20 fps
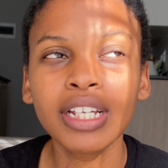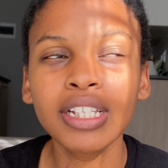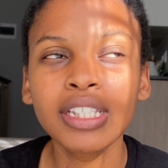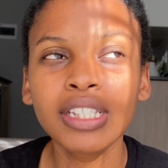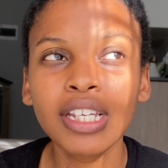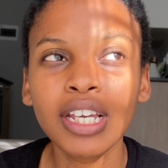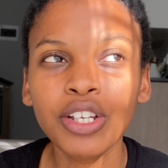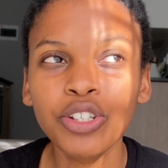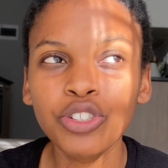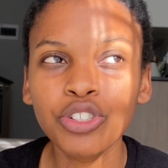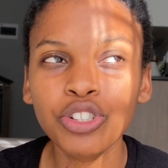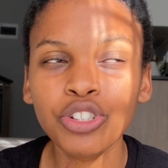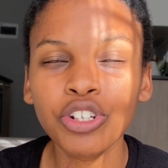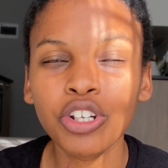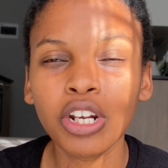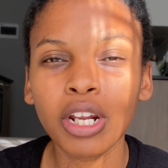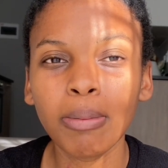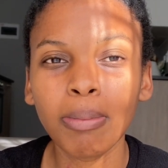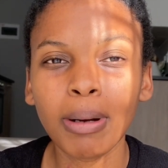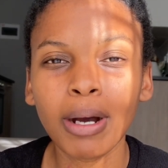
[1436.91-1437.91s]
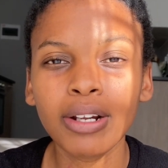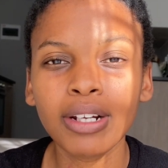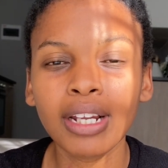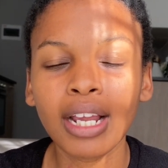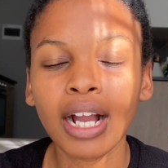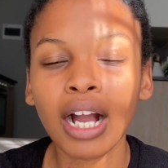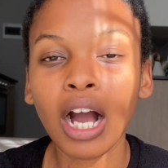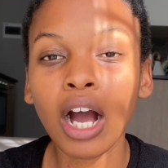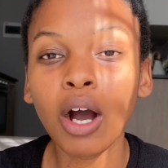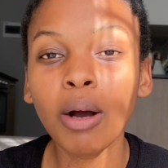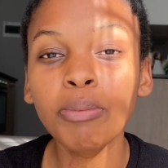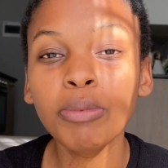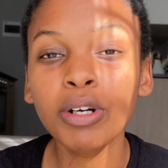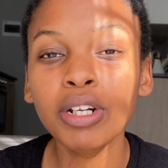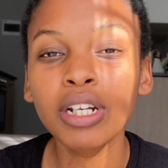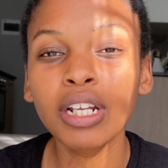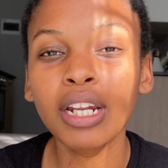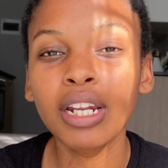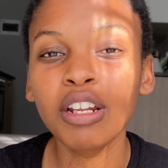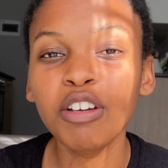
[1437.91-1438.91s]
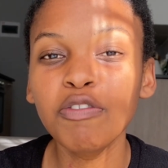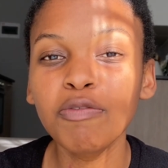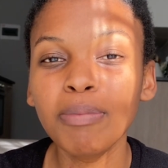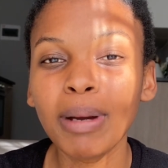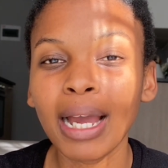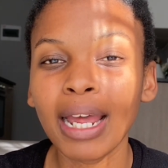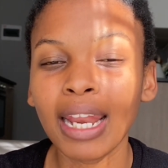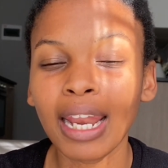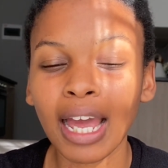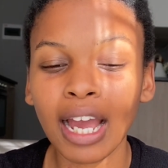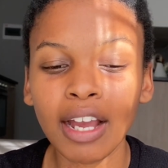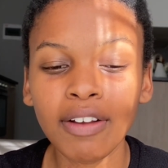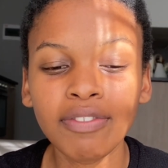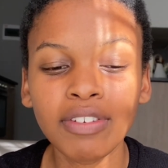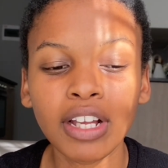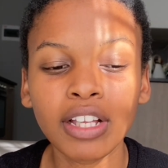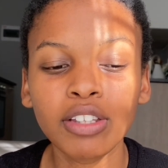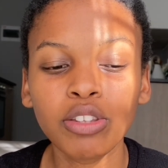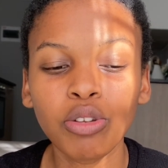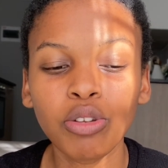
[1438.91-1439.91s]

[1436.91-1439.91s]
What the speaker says: intentional about like how I'm gonna live my life, like